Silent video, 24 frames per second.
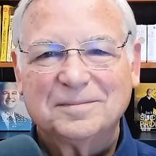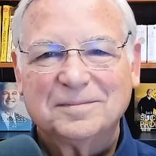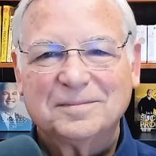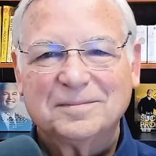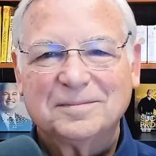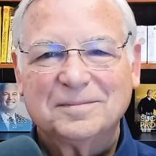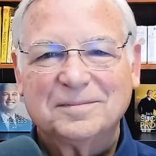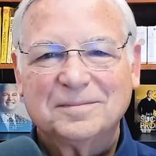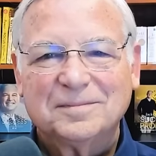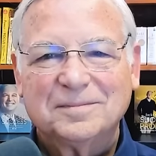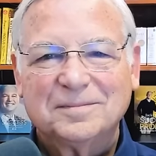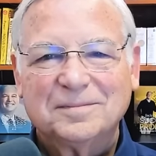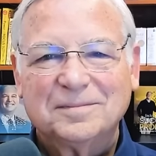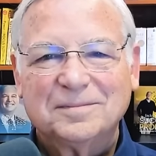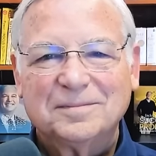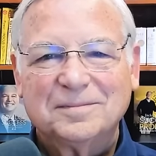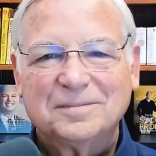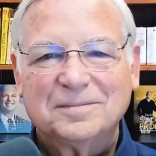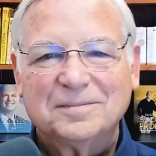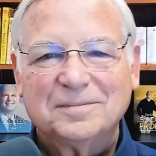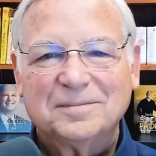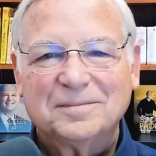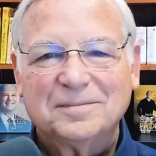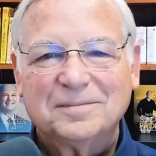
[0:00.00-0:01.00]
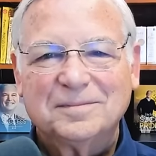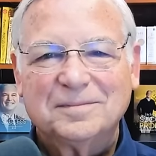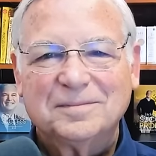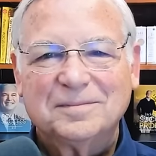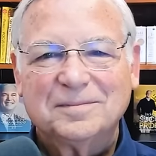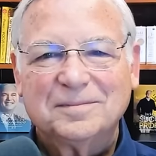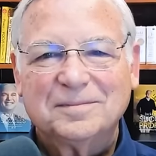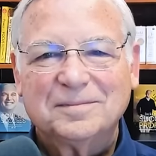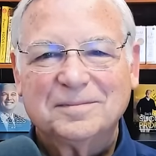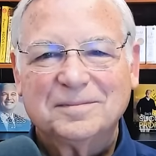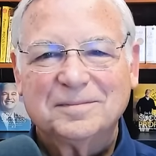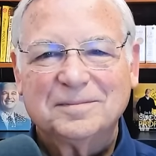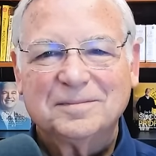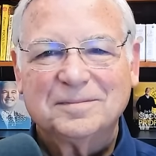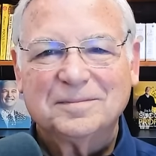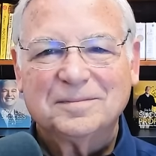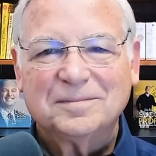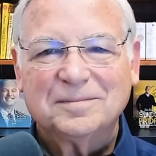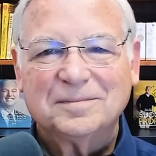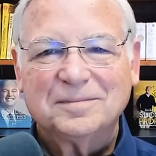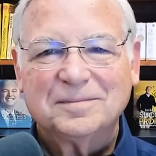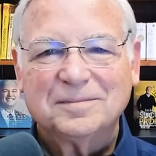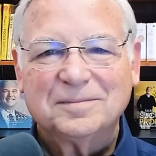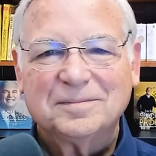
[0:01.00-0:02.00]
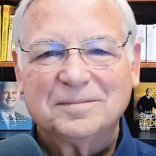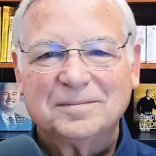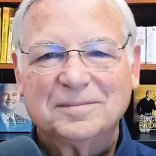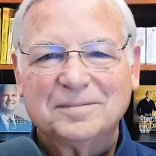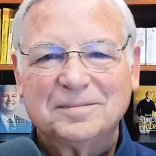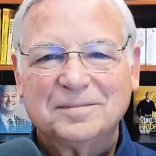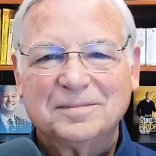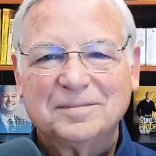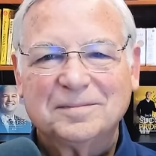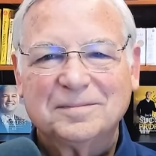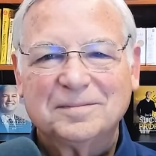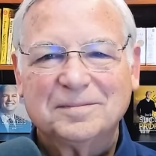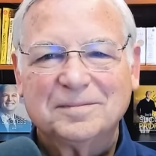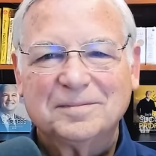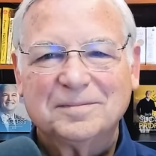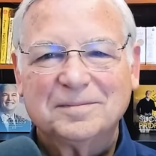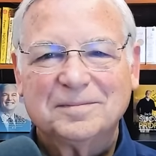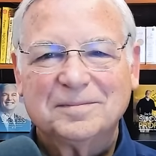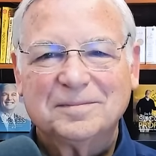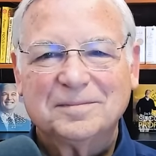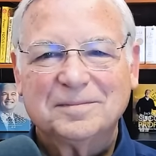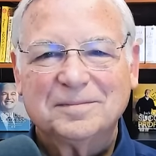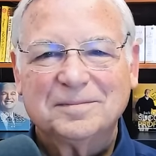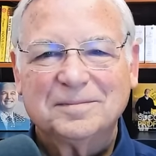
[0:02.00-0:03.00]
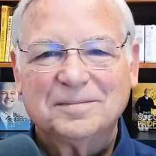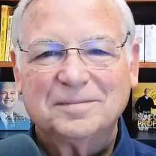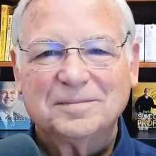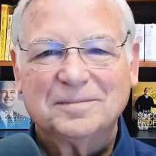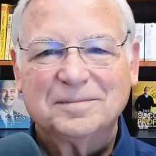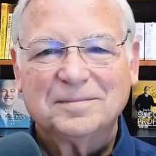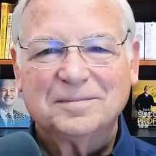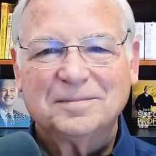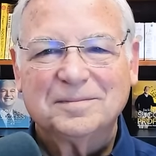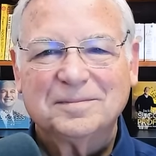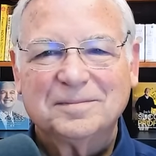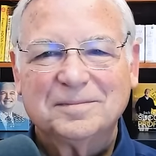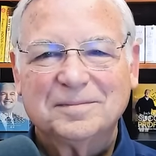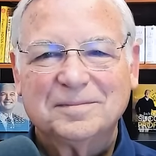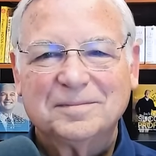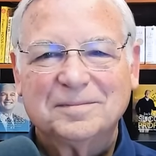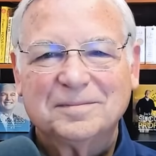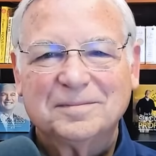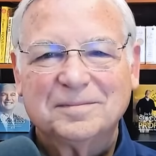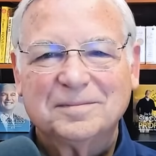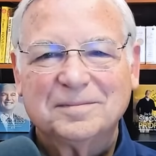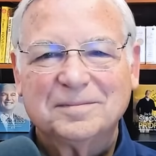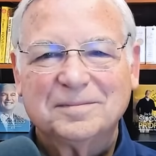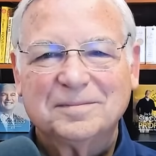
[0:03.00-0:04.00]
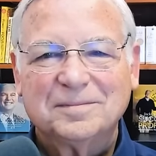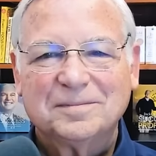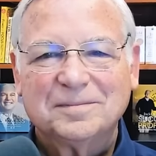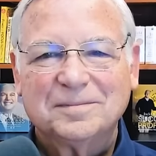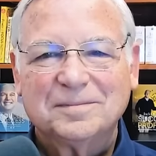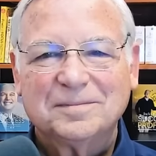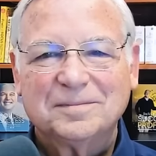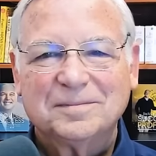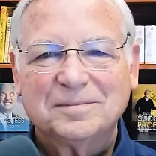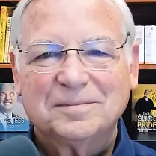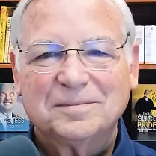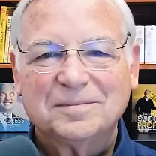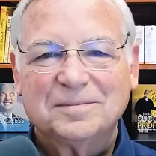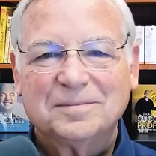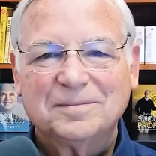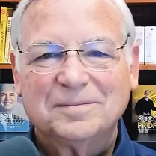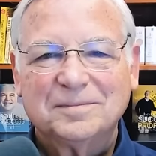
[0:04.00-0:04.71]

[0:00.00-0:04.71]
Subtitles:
No words are spoken by the person on screen.